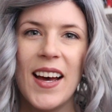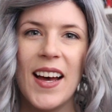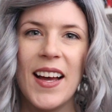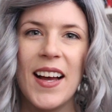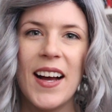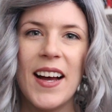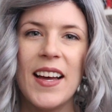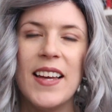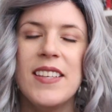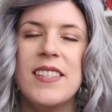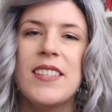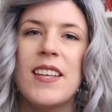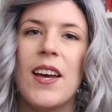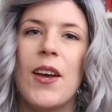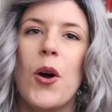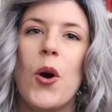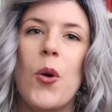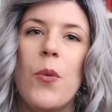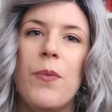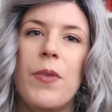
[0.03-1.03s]
Hi guys,
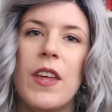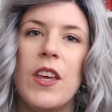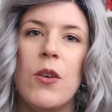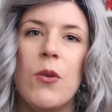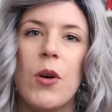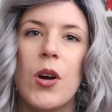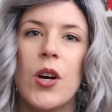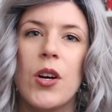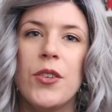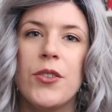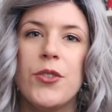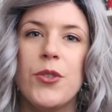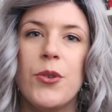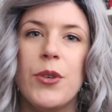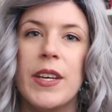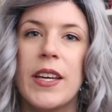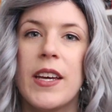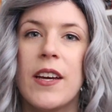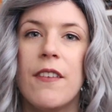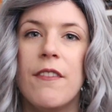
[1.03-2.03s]
I hope that you are all
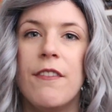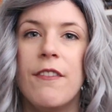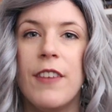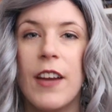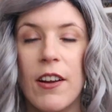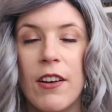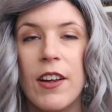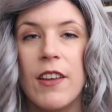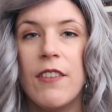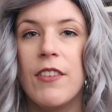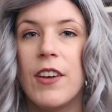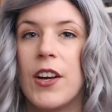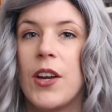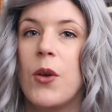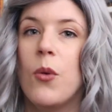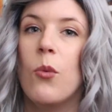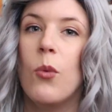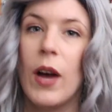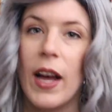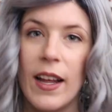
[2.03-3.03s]
doing very,
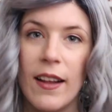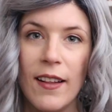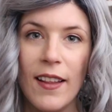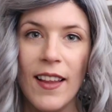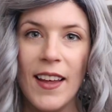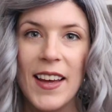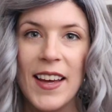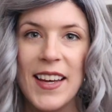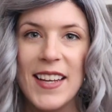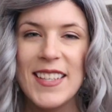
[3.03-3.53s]
very well.